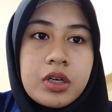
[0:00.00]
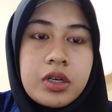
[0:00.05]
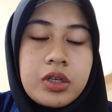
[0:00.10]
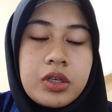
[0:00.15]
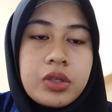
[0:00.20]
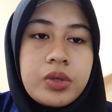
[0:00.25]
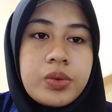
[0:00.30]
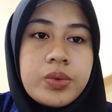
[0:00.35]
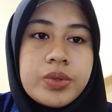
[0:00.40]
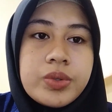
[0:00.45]

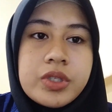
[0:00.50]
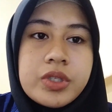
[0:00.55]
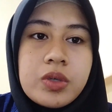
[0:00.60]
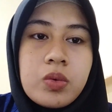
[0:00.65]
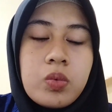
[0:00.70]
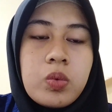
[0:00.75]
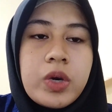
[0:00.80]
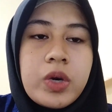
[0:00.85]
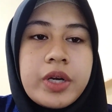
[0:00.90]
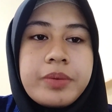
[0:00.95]
lose
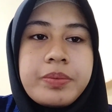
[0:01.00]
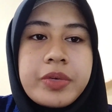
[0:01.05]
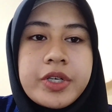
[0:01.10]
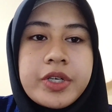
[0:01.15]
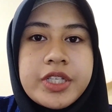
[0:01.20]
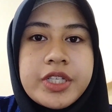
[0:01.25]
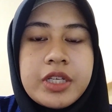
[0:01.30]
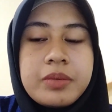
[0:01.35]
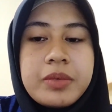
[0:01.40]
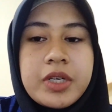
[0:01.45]
one
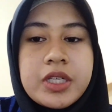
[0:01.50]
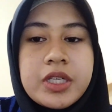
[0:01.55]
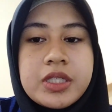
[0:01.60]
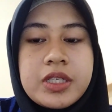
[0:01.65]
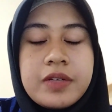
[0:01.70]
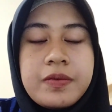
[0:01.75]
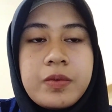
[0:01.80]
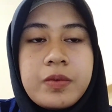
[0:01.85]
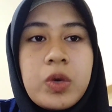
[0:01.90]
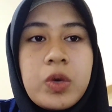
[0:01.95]
person, because
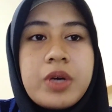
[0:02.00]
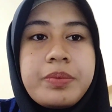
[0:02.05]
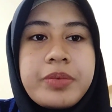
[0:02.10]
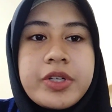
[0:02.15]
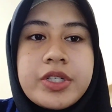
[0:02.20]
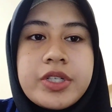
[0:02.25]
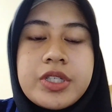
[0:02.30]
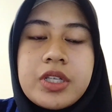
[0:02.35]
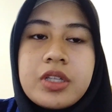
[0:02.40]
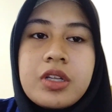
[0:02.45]
if one
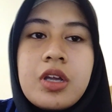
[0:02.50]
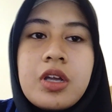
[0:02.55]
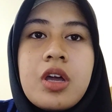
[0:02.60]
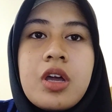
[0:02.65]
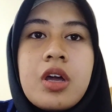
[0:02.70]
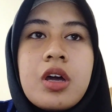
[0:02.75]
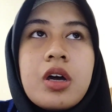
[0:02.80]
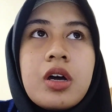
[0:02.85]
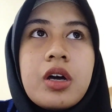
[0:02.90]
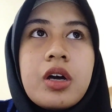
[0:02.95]
person
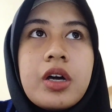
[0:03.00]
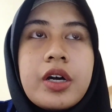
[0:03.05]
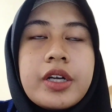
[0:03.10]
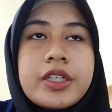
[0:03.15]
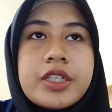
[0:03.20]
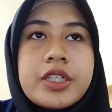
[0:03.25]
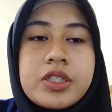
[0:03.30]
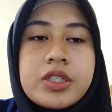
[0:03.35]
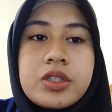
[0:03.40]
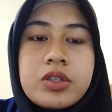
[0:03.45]

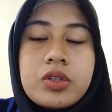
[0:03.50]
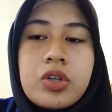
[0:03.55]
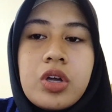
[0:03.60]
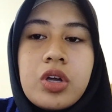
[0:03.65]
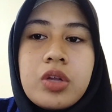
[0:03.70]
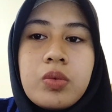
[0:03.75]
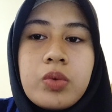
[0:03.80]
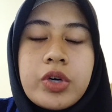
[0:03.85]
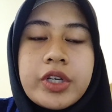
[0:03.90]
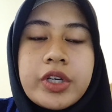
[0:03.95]
just
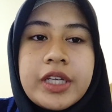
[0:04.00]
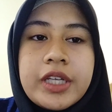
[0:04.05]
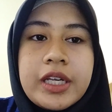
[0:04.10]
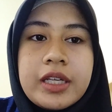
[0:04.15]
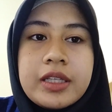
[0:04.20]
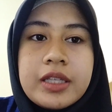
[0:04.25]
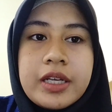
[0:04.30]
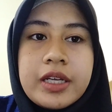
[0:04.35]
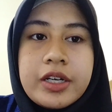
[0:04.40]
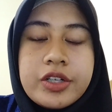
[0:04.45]
not
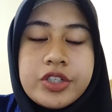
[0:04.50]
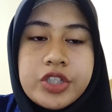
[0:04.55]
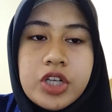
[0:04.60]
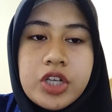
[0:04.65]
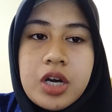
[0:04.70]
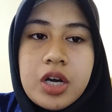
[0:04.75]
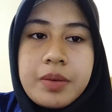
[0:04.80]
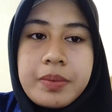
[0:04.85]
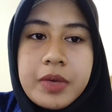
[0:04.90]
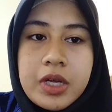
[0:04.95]
working their
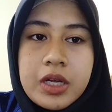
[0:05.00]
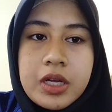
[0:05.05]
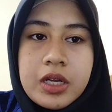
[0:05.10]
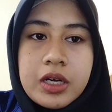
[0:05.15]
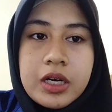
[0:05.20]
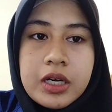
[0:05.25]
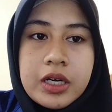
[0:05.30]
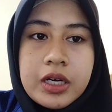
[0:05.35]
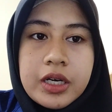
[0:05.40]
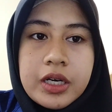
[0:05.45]
job,
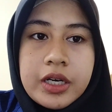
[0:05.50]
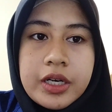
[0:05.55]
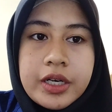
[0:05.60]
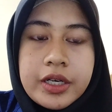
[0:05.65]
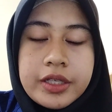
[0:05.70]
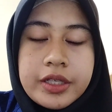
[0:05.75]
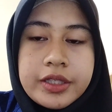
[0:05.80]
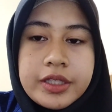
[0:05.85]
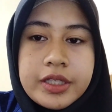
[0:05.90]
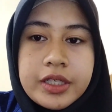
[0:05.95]

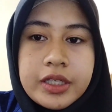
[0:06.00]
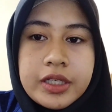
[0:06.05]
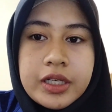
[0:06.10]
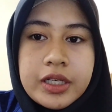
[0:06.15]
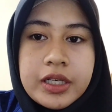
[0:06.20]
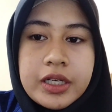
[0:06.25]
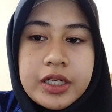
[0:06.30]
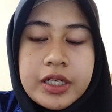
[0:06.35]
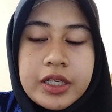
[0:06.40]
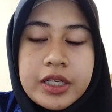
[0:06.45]

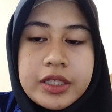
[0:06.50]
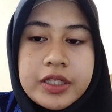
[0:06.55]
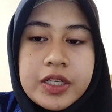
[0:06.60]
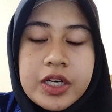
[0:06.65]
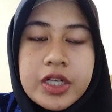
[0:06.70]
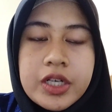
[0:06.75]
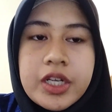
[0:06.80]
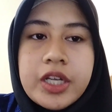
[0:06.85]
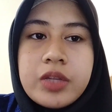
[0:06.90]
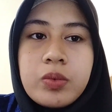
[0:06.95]
the
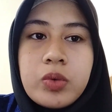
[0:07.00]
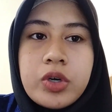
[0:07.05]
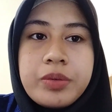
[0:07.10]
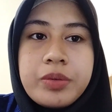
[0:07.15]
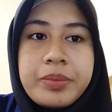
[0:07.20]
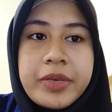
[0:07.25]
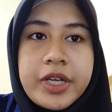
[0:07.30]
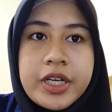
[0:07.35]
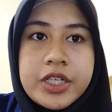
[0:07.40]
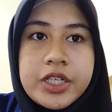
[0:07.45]
target
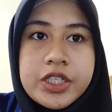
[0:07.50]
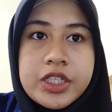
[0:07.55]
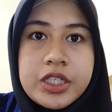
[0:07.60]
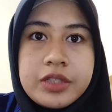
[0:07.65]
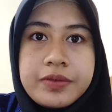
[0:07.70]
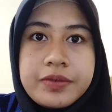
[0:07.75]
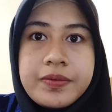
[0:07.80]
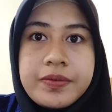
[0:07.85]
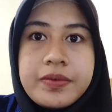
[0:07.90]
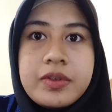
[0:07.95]
won't be
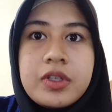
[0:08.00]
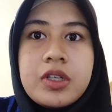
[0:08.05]
achieved.